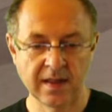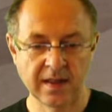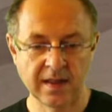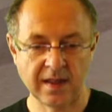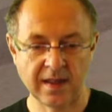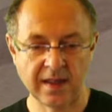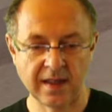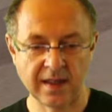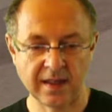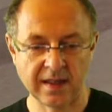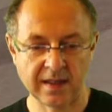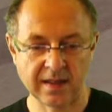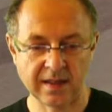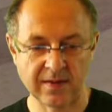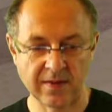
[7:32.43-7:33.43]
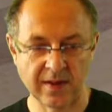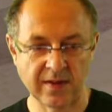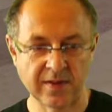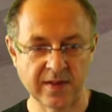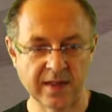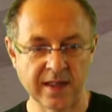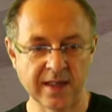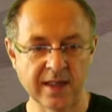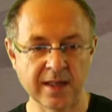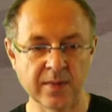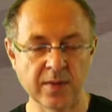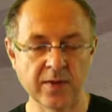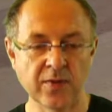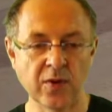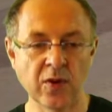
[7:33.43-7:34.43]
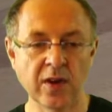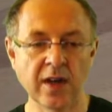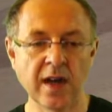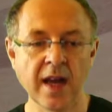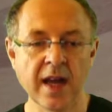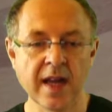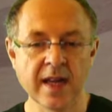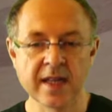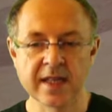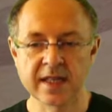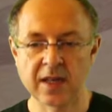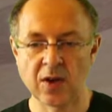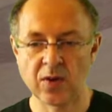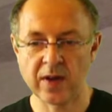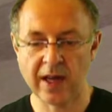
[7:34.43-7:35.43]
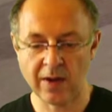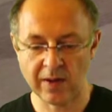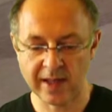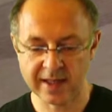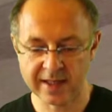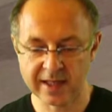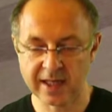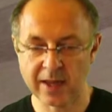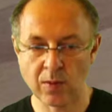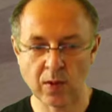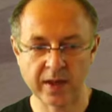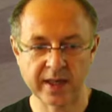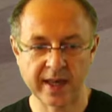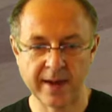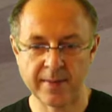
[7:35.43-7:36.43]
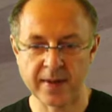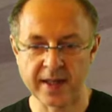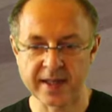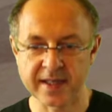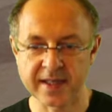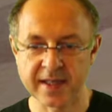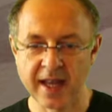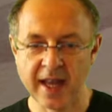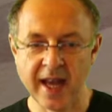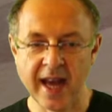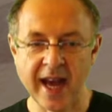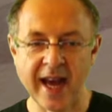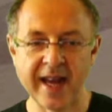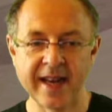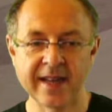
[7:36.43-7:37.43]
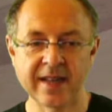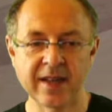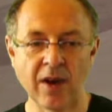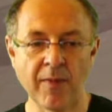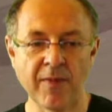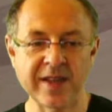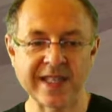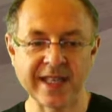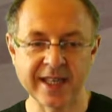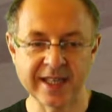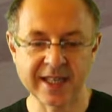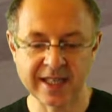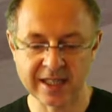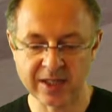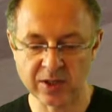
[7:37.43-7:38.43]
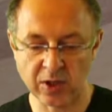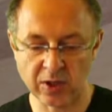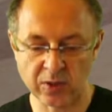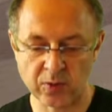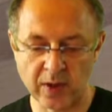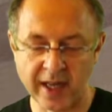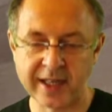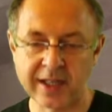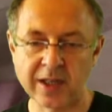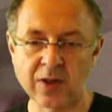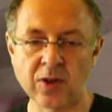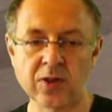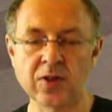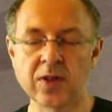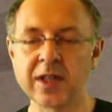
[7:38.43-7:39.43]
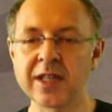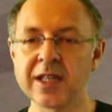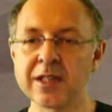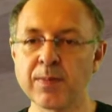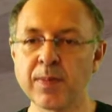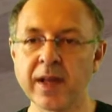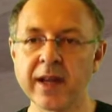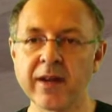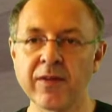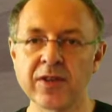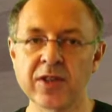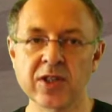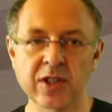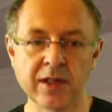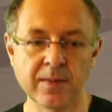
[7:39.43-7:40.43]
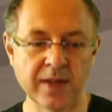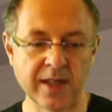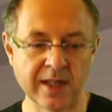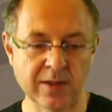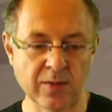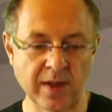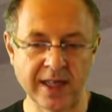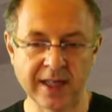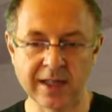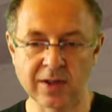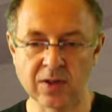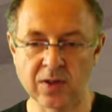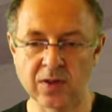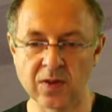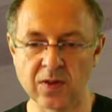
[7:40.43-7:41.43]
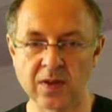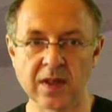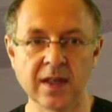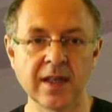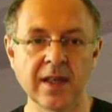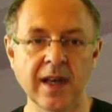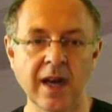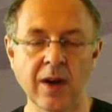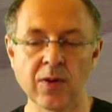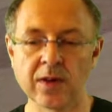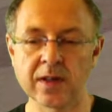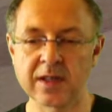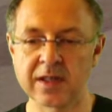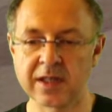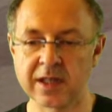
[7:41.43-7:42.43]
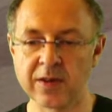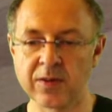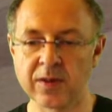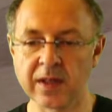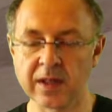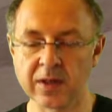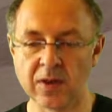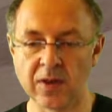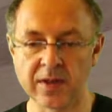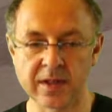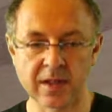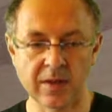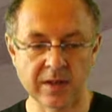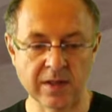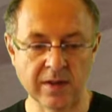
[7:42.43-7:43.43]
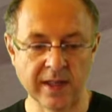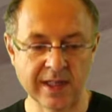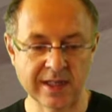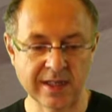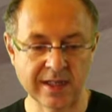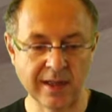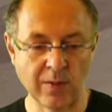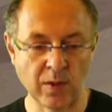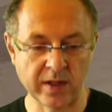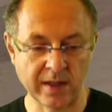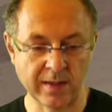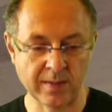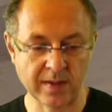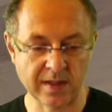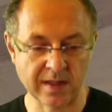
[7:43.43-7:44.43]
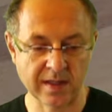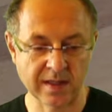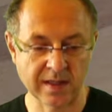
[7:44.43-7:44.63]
And we have done that before. So now let's see what happens. And obviously this is not writing onto the display of the chip, that's writing to uh, our serial console. So let's see what happens.